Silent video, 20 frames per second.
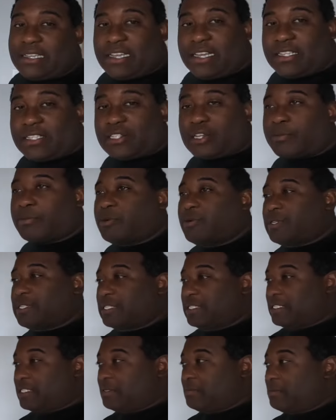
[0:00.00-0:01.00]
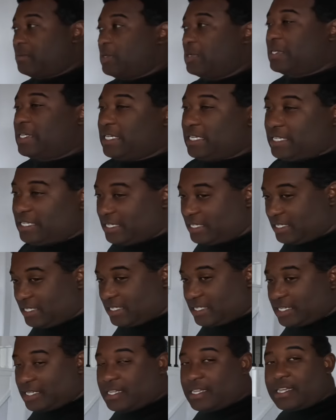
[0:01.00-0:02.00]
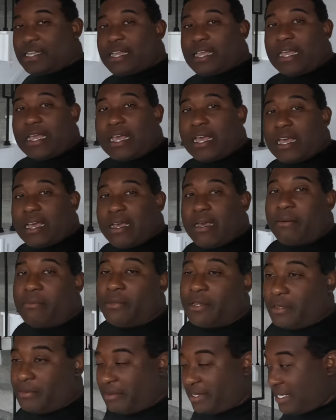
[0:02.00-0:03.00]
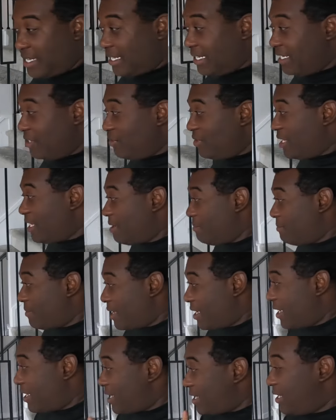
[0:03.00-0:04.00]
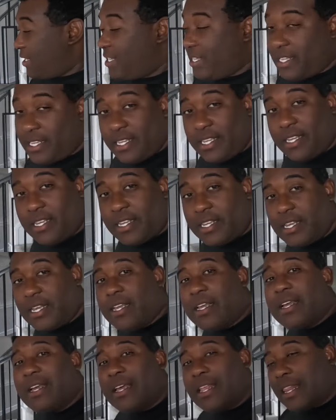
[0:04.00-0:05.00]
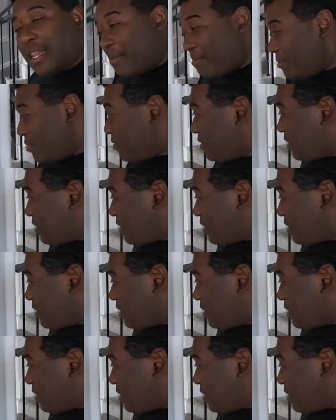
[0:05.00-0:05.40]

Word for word: y'all saw me was this morning. I'm up now. I need to get my. Let me go